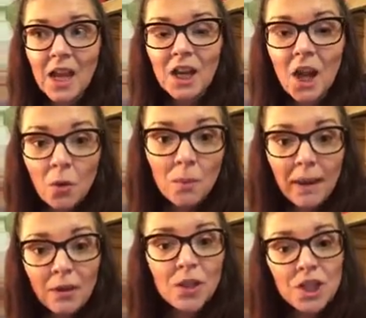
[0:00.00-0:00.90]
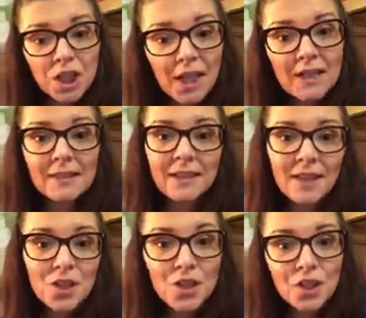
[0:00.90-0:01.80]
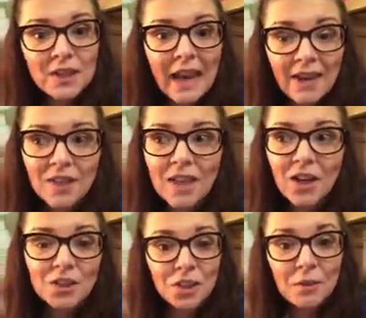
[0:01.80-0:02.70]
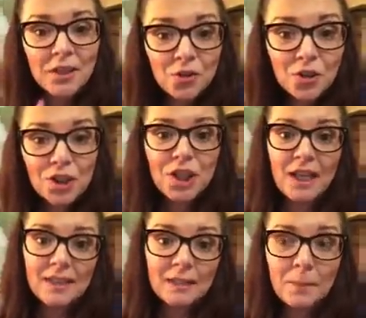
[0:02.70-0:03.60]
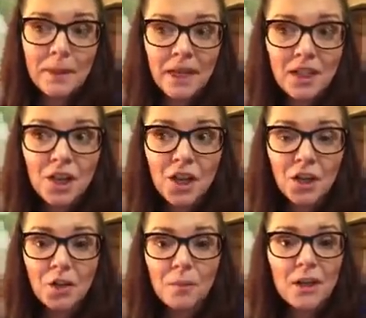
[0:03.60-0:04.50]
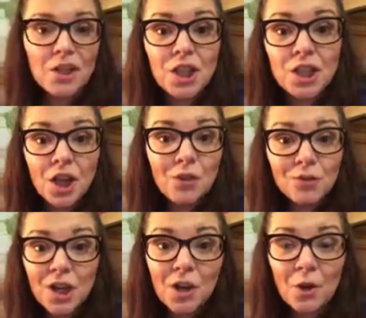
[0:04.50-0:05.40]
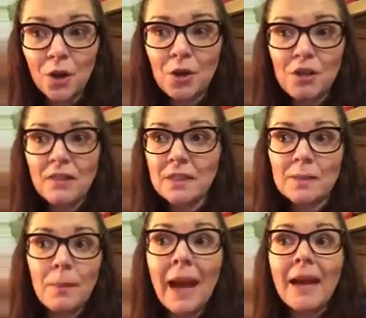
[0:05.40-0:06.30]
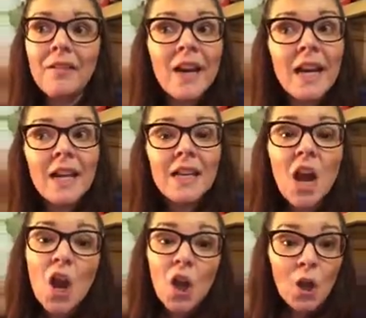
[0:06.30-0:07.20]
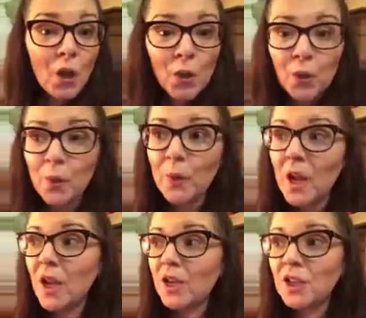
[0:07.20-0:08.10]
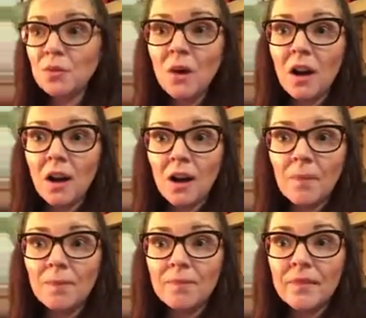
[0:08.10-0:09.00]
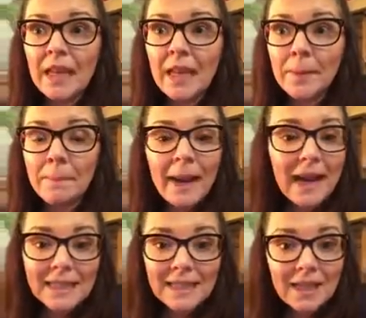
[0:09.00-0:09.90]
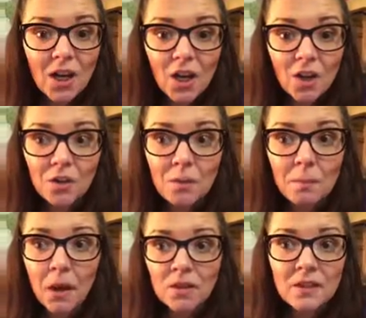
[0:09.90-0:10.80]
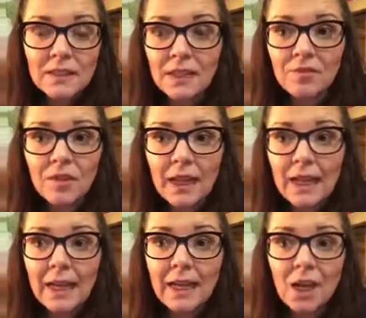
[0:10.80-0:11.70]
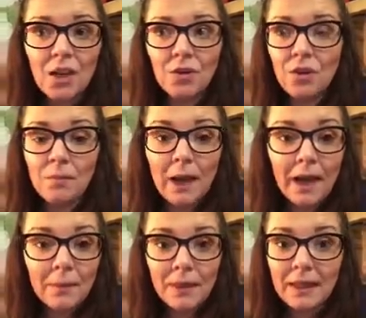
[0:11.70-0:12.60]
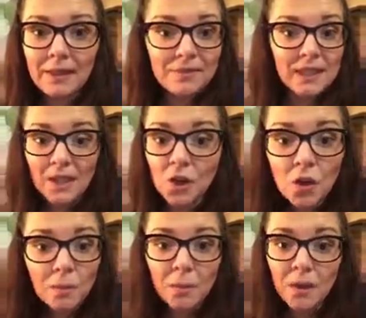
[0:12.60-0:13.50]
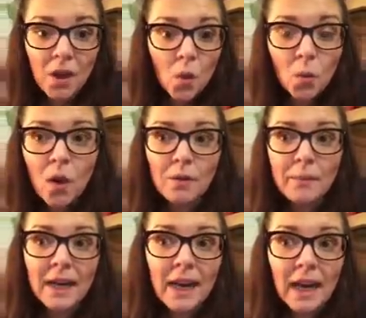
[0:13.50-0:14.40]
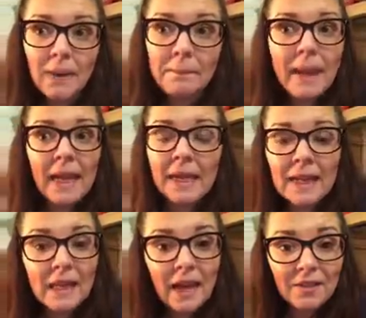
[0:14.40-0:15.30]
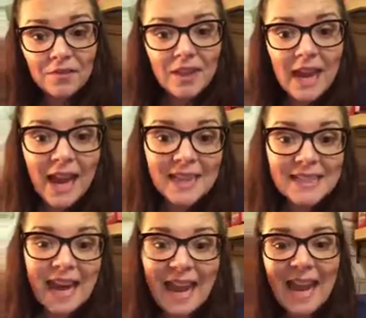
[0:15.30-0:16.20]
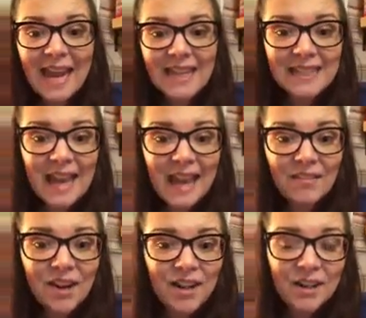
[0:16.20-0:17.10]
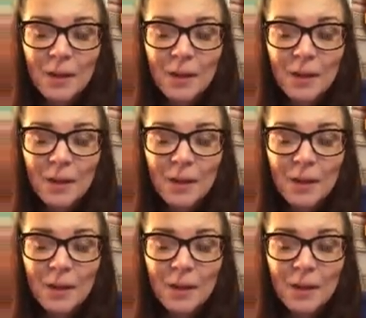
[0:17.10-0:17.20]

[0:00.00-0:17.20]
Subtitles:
go about your shiz. Just carry on doing your shiz, being you, because you don't know who you're inspiring, who you are impacting on positively, who you might be lifting up one minute, making laugh the next. Hey, Sarah.